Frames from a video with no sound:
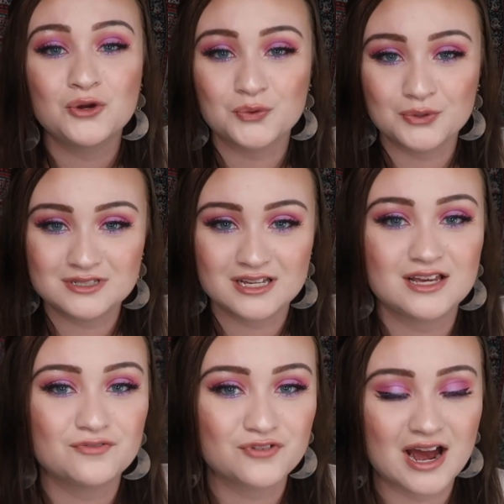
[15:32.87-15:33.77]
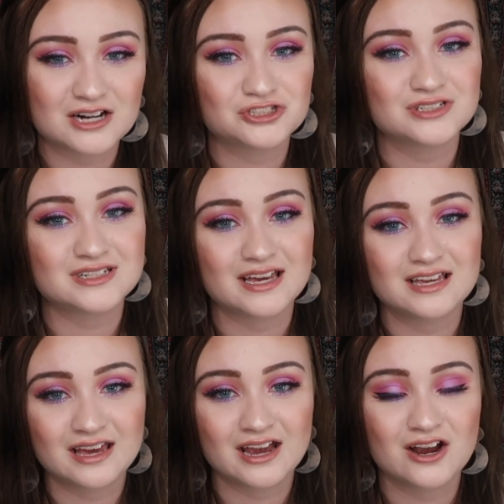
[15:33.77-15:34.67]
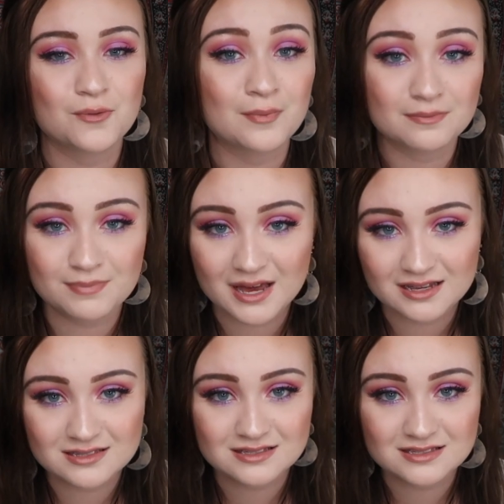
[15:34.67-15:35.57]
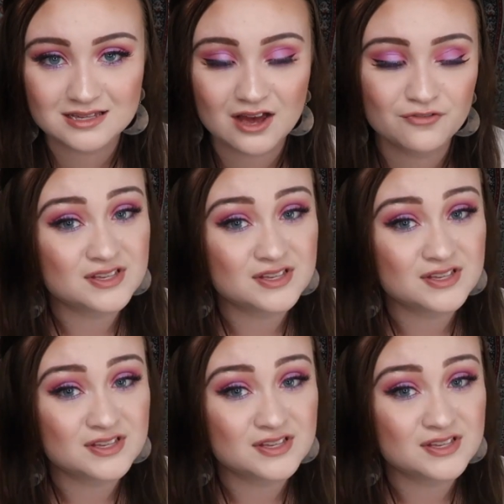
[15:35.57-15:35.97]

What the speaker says: routine for actually taking care of my bettas and stuff.